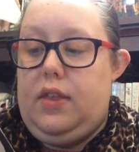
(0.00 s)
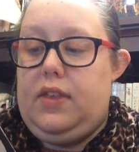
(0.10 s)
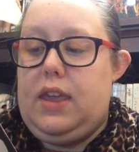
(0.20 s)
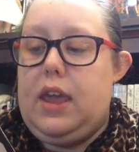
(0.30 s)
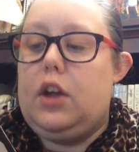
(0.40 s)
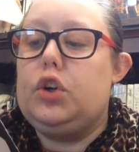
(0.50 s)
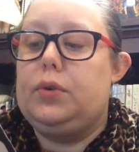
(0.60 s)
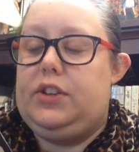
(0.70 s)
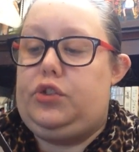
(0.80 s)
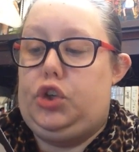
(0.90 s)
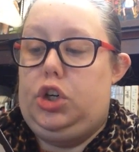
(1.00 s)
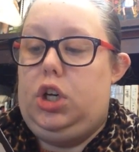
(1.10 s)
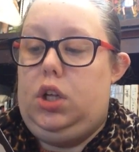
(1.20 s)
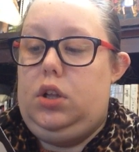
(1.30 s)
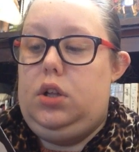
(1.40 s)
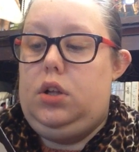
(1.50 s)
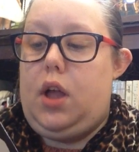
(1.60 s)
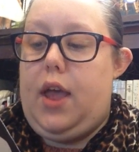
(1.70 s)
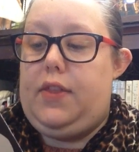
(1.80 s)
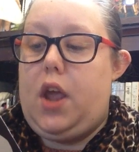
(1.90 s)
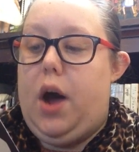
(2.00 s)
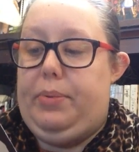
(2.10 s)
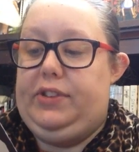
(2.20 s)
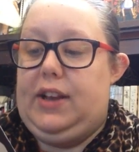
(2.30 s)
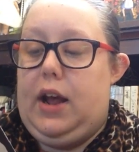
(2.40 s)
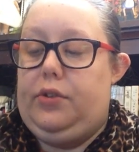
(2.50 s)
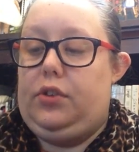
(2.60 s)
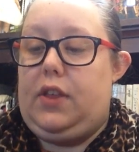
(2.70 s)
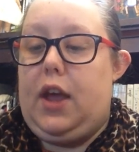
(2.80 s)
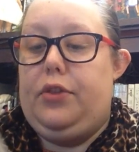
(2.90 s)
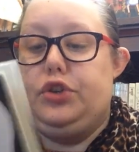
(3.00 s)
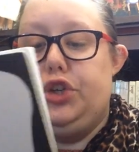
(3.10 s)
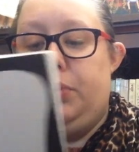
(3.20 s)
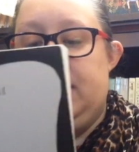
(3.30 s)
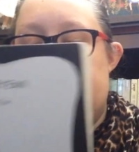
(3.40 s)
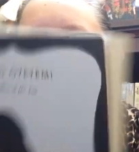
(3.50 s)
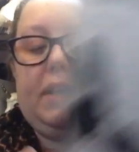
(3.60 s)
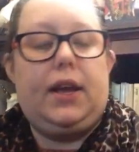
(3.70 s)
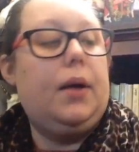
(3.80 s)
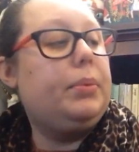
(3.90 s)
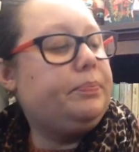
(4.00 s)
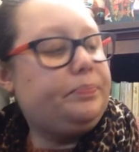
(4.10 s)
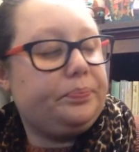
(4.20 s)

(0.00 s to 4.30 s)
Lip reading: The Icarus Girl and The Opposite House are the other two I need to pick up.